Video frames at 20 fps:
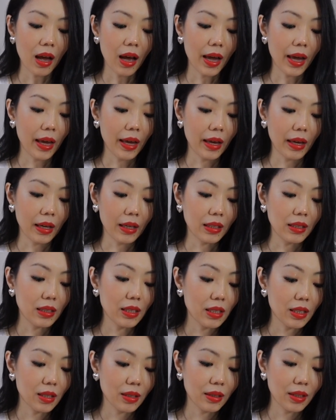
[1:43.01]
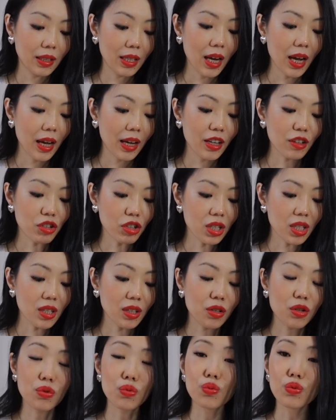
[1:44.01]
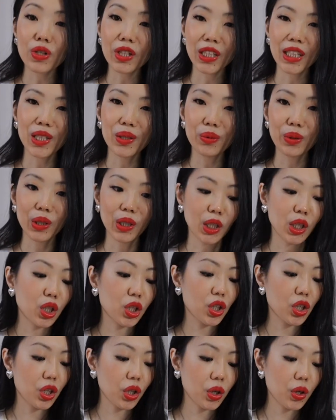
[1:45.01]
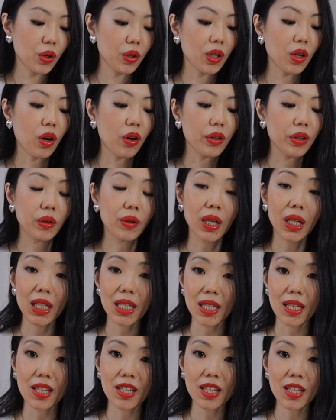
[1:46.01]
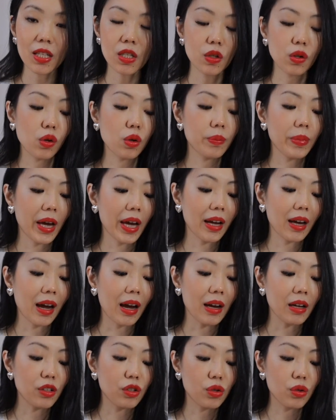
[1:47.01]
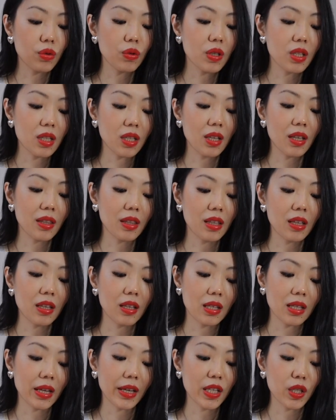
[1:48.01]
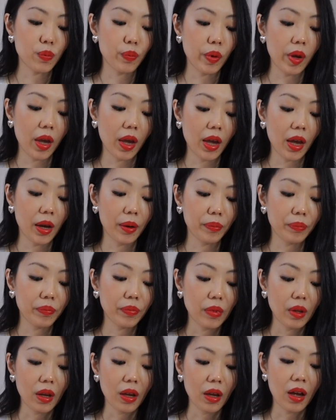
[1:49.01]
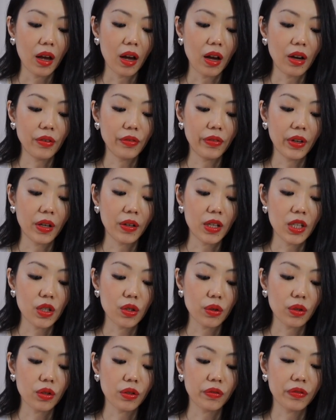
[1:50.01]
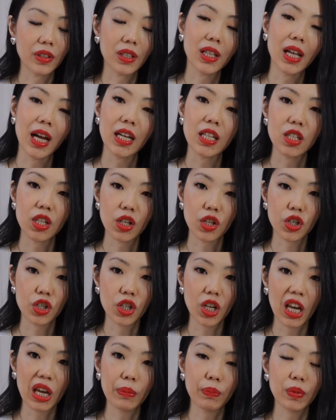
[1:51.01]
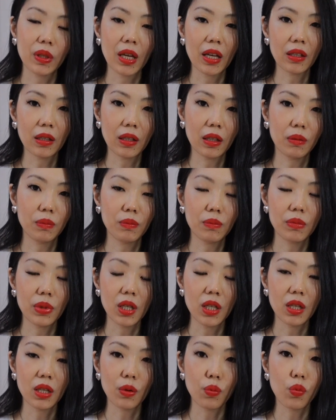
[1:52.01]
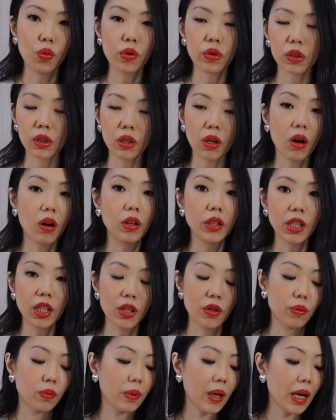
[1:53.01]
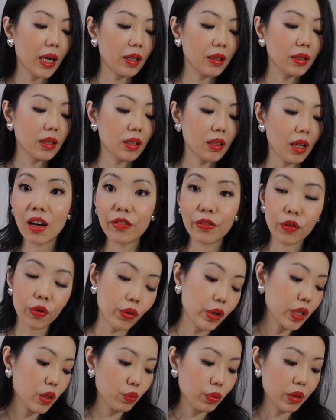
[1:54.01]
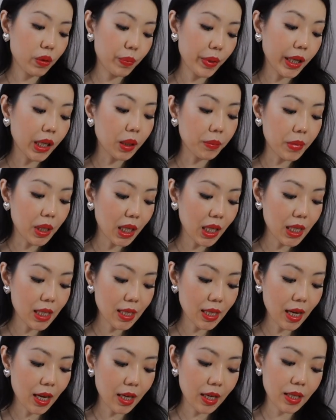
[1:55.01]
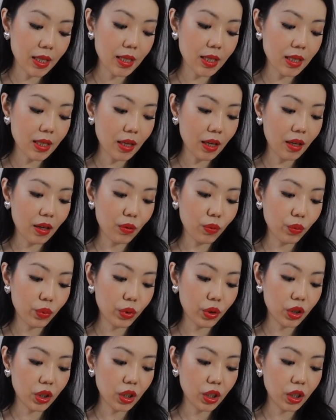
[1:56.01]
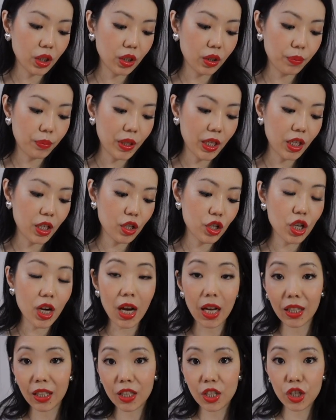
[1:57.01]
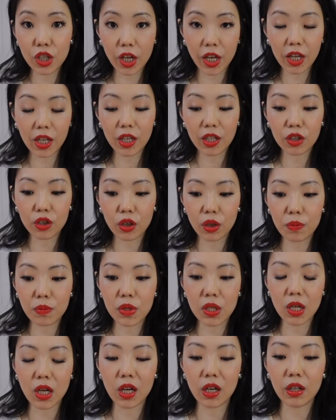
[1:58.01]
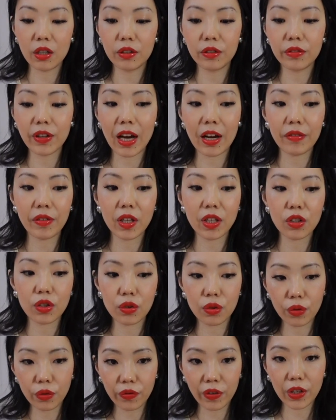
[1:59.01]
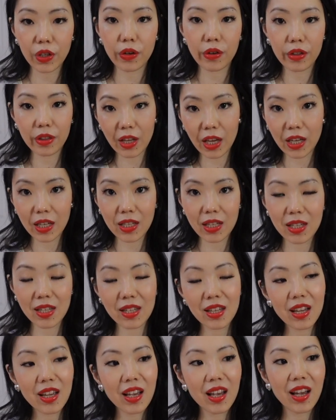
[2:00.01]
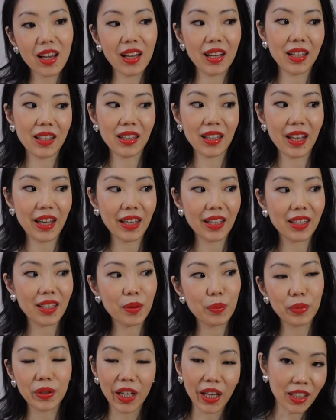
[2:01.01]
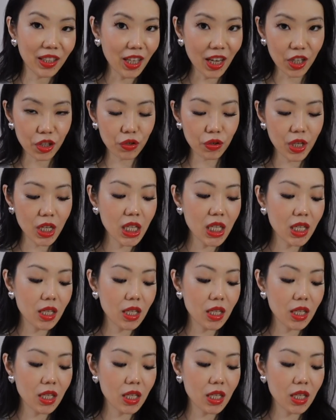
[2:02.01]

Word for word: And yeah, it just looks really, really cute. Although it is a seasonal bag, I do see this as being a very sort of classic shape that can be worn all year round. Of course, with being a mini size, it would be challenging in terms of having to fit your things like playing Tetris.